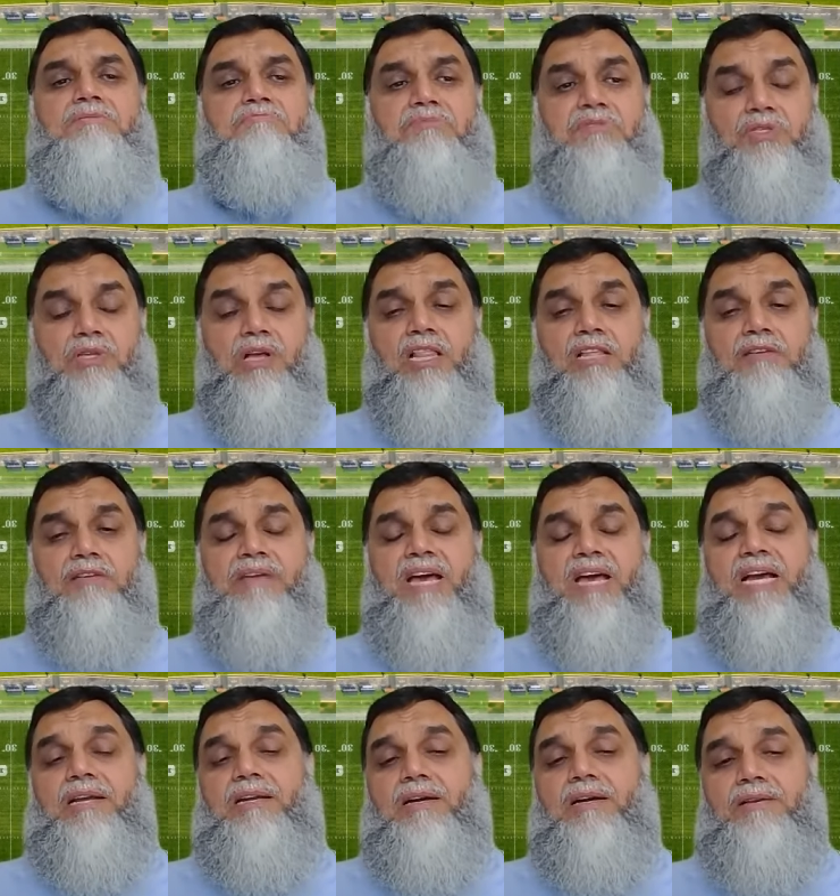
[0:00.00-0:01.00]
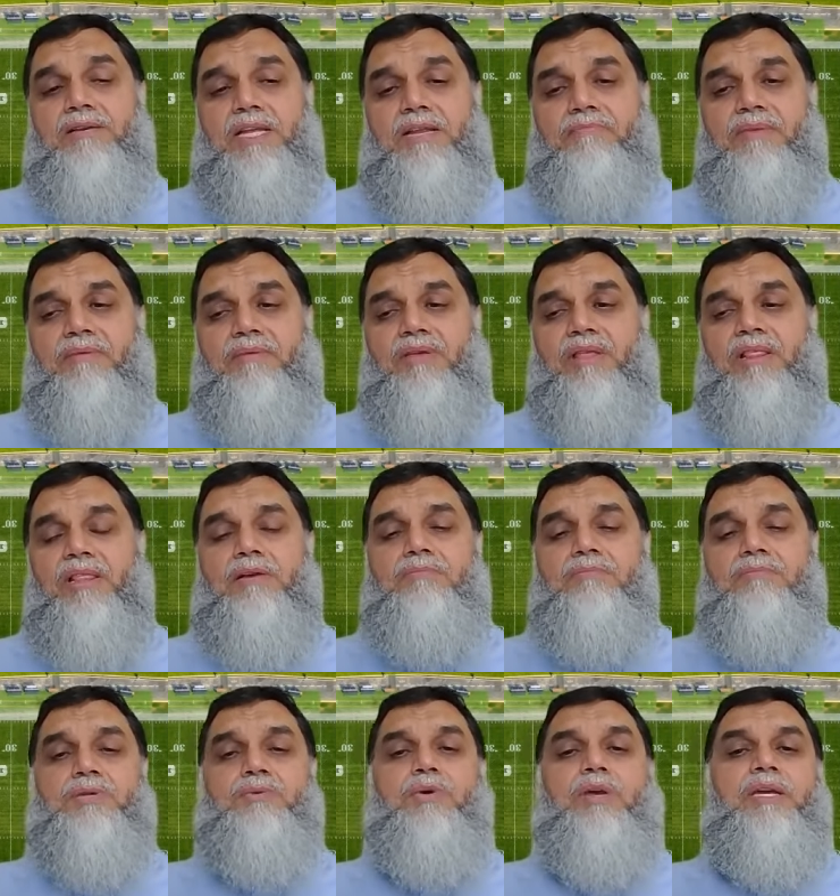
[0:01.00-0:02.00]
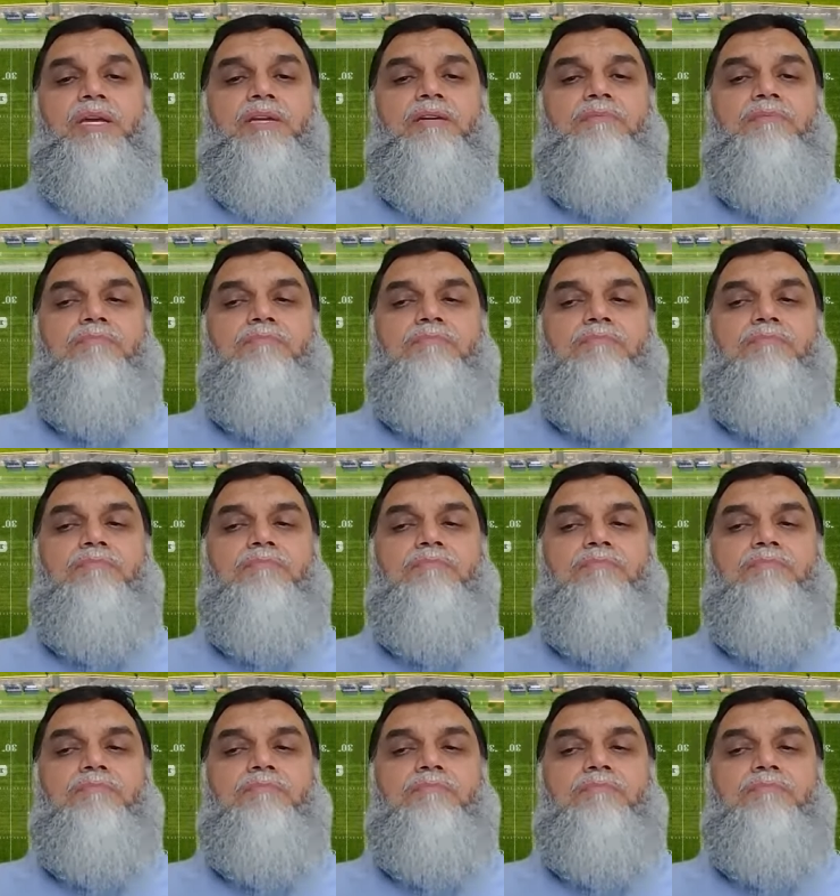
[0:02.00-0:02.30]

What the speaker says: solid background, it may be a little bit quicker,